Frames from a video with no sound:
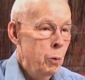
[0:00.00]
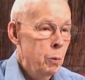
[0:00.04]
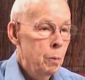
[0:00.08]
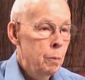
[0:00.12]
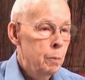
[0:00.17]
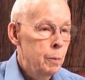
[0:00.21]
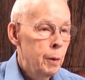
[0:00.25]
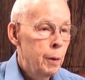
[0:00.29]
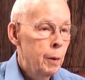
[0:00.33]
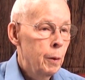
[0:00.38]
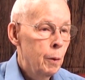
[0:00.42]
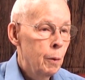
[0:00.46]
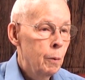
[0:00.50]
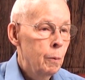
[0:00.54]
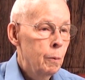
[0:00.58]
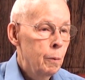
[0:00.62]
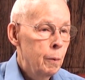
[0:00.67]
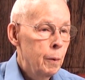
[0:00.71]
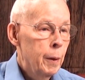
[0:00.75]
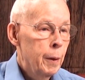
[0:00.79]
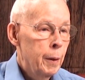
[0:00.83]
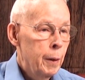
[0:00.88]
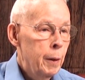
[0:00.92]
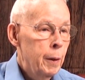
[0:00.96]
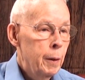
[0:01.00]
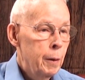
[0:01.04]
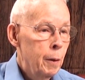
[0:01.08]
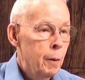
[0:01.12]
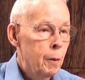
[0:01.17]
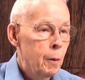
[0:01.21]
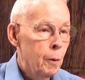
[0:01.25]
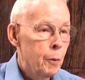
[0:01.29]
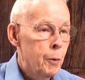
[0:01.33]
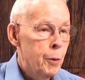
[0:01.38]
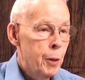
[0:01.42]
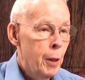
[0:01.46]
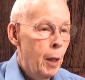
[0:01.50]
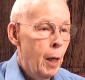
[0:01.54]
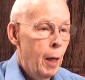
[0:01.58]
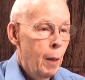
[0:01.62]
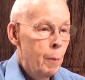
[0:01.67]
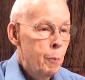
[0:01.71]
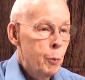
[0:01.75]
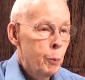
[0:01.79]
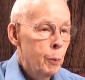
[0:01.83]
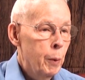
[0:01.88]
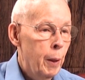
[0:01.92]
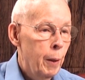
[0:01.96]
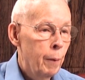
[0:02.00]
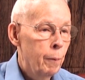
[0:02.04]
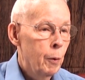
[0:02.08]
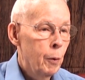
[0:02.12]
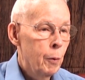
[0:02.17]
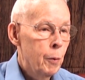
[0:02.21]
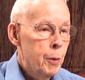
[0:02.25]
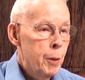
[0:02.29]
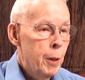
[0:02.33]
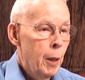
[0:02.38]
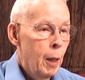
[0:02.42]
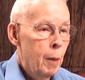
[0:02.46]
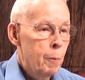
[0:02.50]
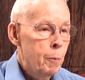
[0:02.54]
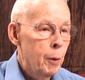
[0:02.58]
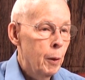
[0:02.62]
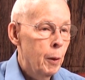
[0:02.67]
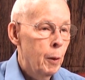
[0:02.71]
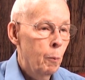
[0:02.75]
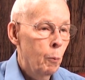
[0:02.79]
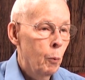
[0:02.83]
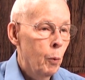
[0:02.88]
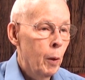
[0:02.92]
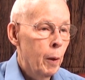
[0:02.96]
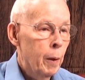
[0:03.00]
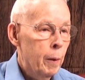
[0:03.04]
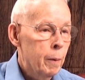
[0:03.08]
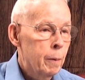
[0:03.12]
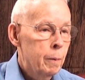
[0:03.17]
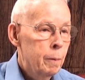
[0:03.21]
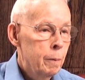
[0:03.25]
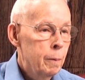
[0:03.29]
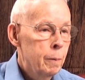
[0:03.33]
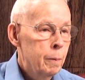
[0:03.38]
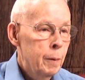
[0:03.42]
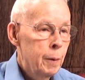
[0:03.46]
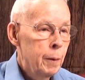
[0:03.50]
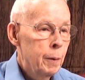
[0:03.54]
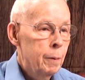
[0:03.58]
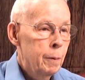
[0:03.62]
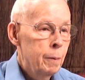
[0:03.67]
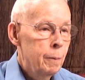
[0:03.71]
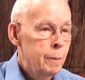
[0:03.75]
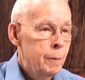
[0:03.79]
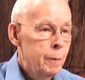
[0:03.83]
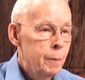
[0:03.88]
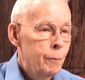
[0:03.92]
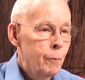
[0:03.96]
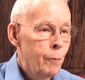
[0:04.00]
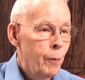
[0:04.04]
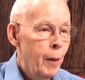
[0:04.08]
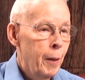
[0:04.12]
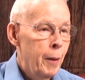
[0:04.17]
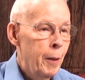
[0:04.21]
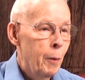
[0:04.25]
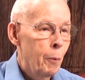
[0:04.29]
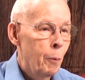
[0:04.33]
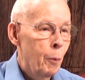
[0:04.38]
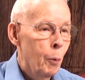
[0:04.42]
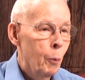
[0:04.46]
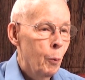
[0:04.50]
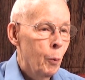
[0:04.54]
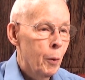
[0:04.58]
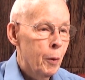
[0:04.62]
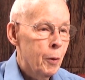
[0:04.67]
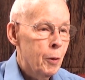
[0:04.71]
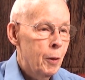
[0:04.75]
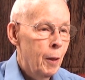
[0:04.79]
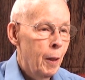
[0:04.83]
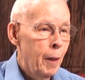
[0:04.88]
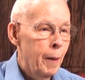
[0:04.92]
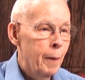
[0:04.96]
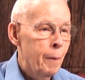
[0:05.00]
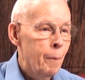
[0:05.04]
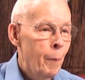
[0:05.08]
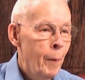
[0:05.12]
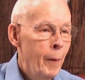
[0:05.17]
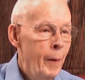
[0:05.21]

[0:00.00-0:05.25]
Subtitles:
you know, they need a little job. Do we have little jobs? Let them work. Find out what work's like.